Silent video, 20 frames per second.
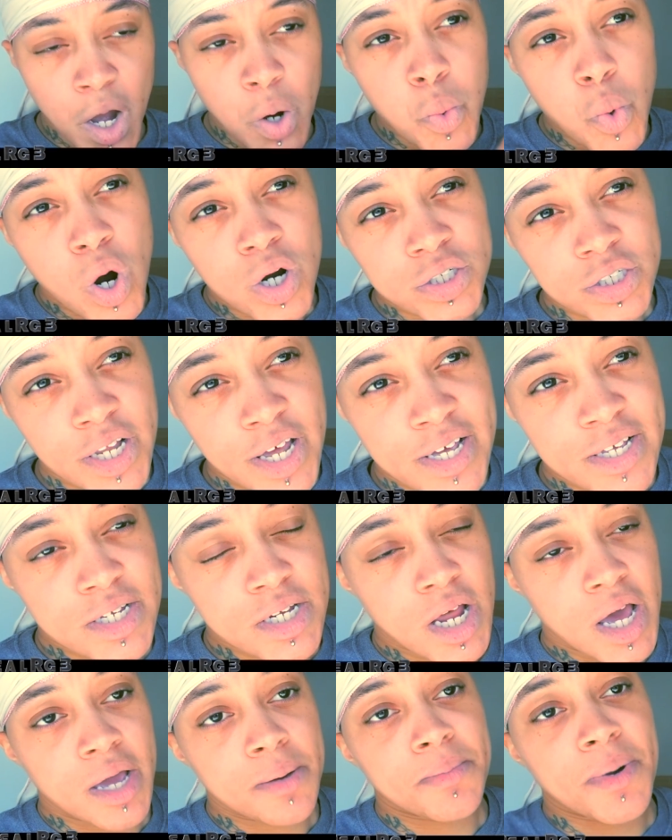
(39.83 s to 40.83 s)
I washed last
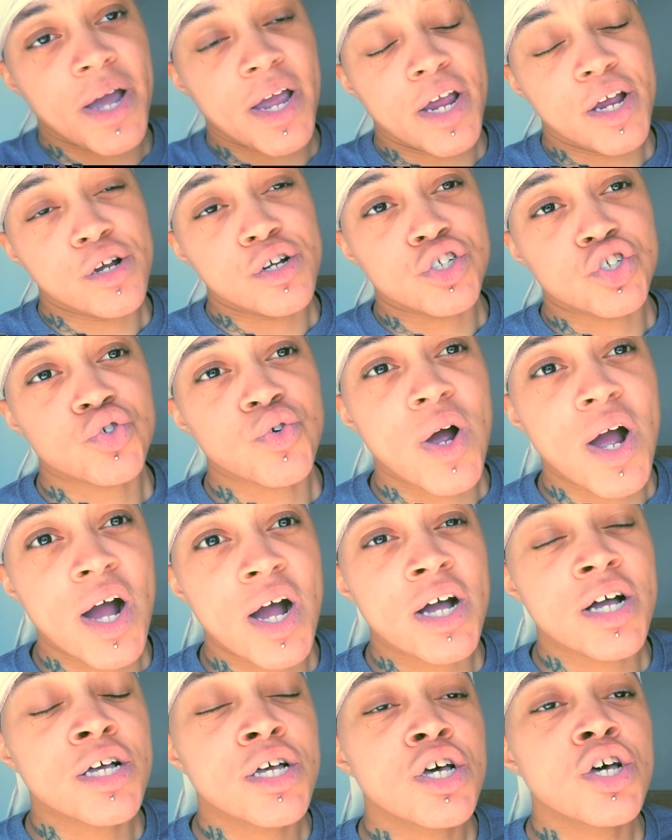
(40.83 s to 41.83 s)
night, my hair is
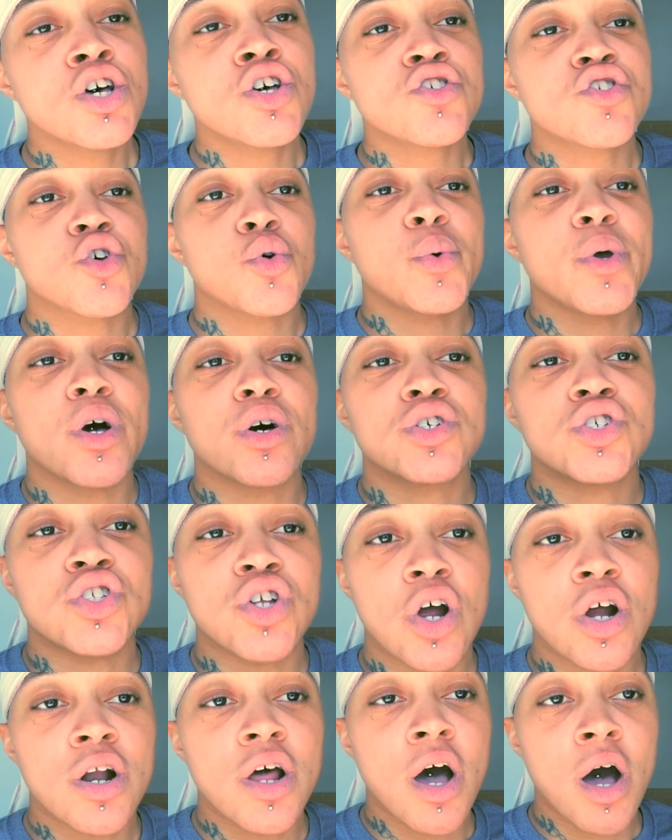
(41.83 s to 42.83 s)
dry. So we're gonna
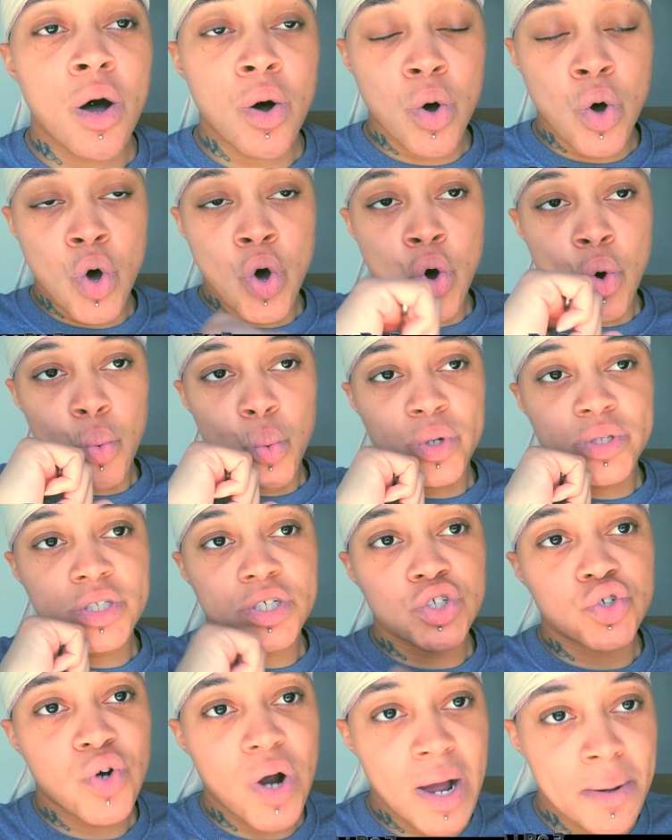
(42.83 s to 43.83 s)
start out with
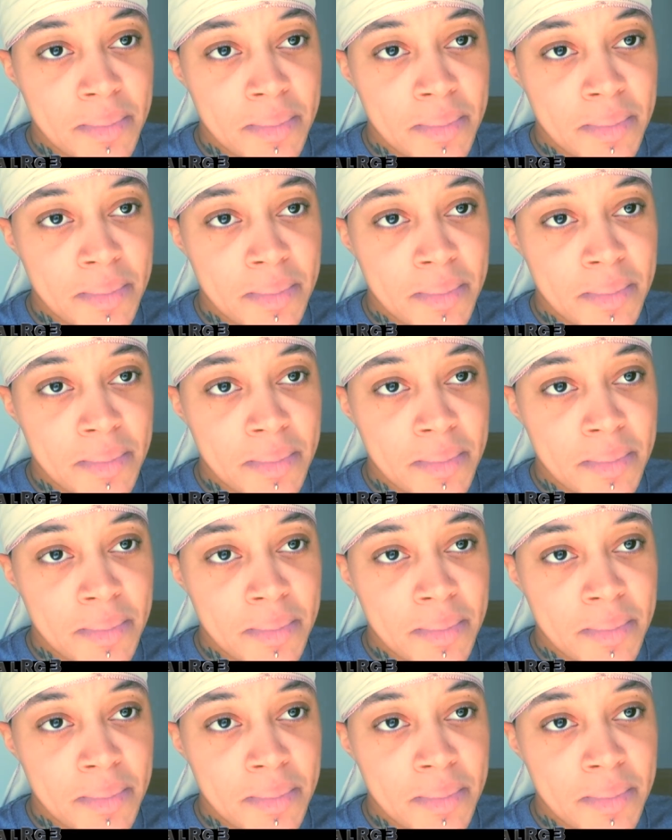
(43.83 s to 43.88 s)
the dry